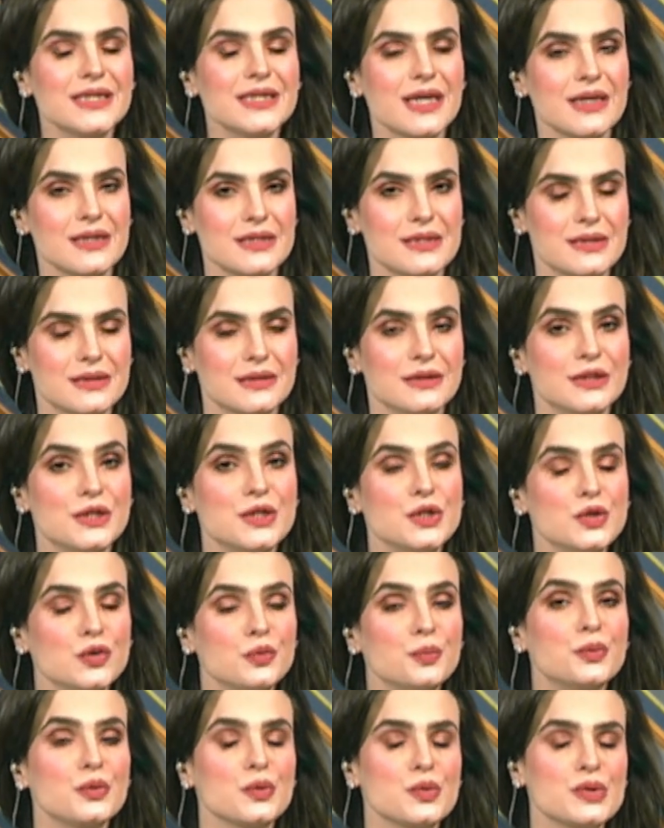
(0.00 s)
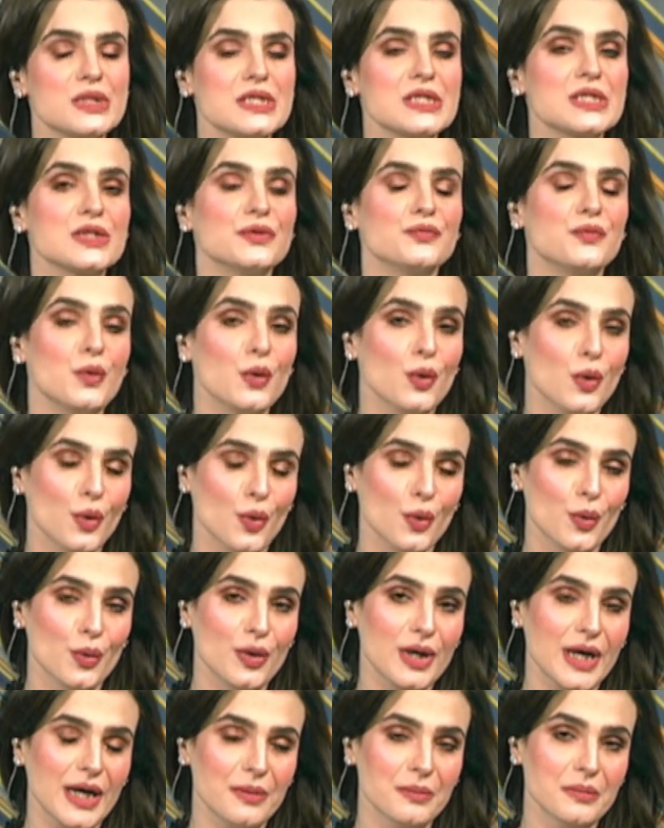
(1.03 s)
the due process of law
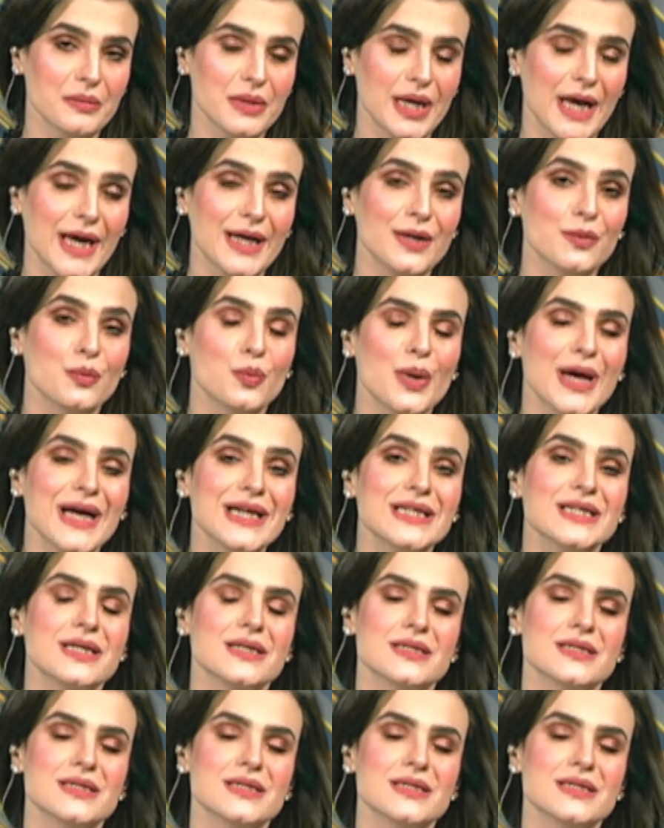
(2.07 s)
come, and where does the